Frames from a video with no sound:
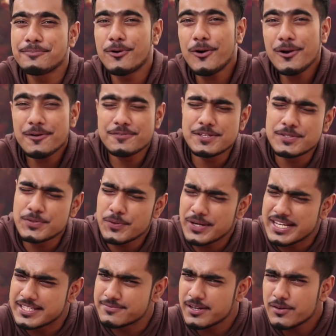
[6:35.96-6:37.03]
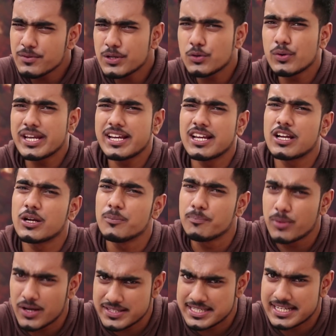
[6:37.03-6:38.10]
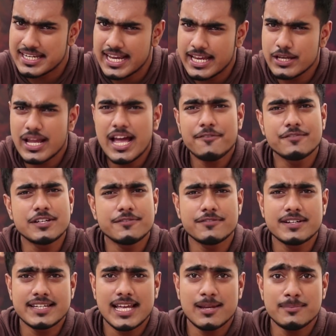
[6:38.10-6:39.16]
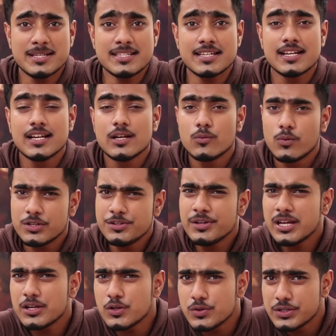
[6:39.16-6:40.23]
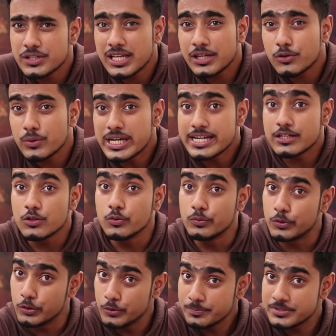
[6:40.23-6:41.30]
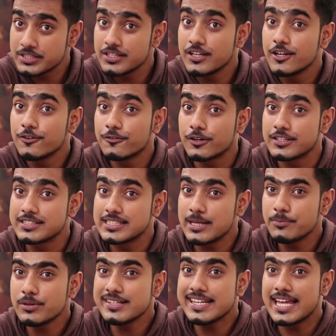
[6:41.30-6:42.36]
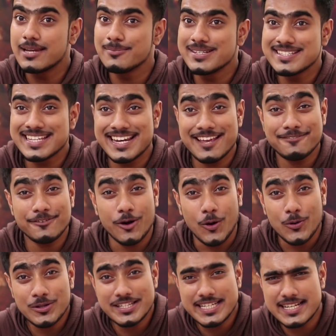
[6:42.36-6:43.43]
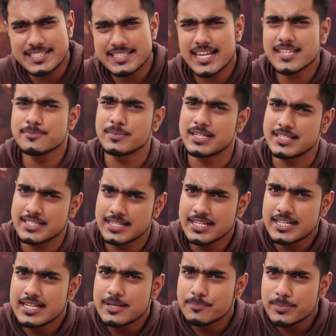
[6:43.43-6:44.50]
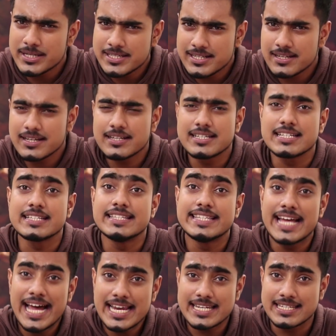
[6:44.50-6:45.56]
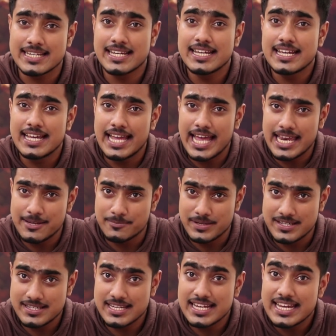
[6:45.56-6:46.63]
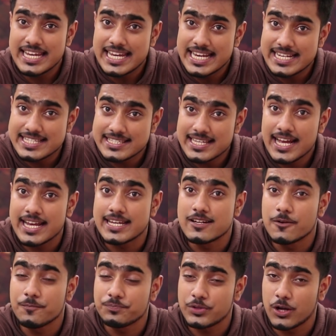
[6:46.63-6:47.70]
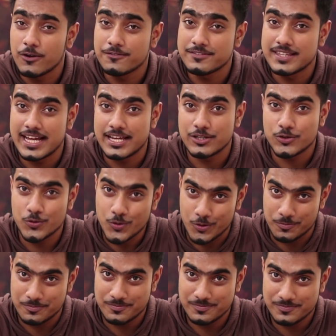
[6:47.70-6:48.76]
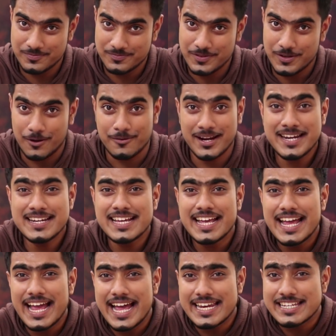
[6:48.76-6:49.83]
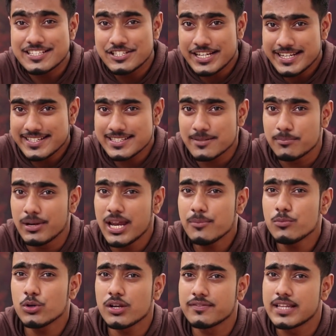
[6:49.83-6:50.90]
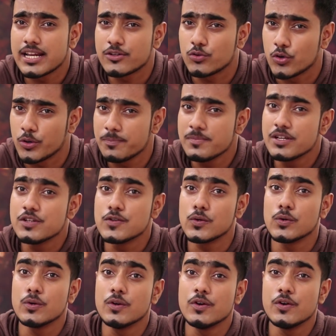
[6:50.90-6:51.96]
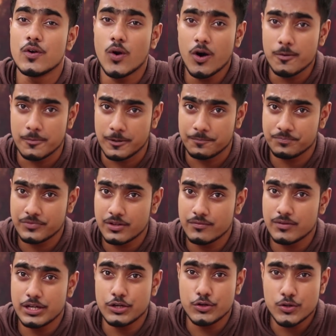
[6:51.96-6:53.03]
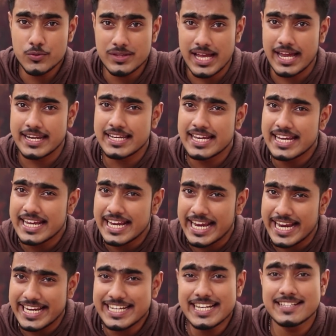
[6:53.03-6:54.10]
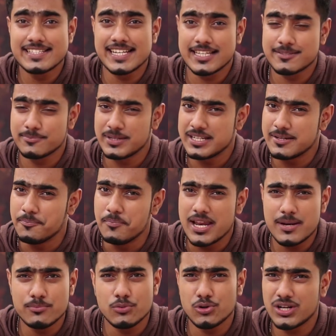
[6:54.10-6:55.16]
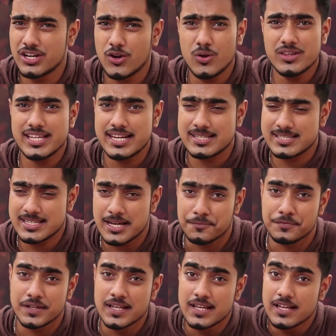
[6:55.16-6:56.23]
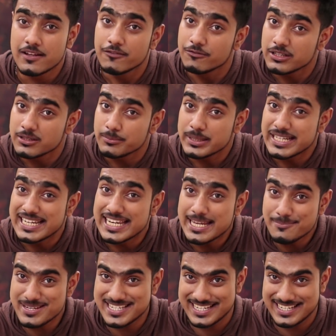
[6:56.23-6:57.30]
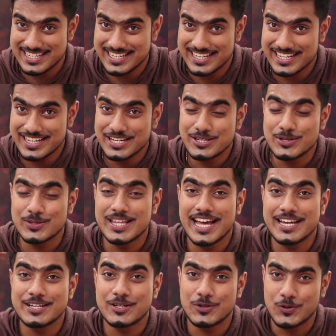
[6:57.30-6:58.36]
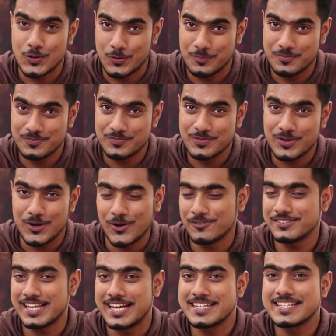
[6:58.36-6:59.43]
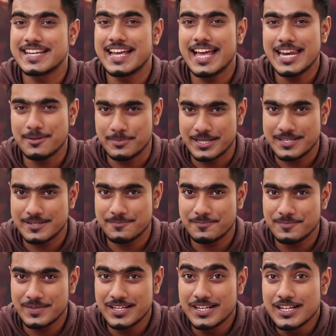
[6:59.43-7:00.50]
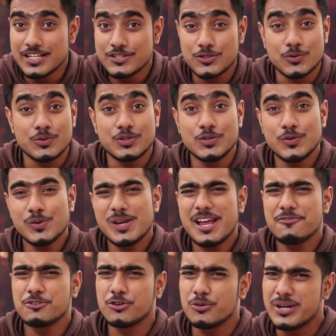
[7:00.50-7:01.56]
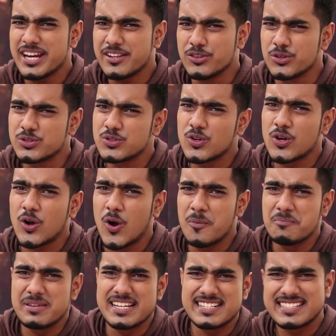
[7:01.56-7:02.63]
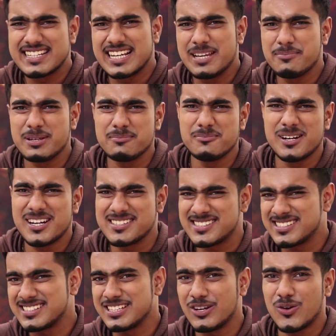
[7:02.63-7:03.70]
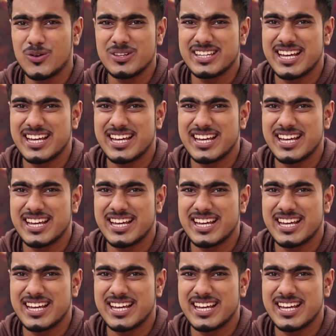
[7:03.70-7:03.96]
the moral of the story is whenever you're creating a composite and you have different elements, what you can do, you can create groups for separate elements and have all the adjustments particular to that element inside of that group. Alright, and change the blend mode of that group to normal. When you do that, any adjustment, blend mode and all that stuff will be limited to that group of that element. So you don't have to create those complex clipping masks and all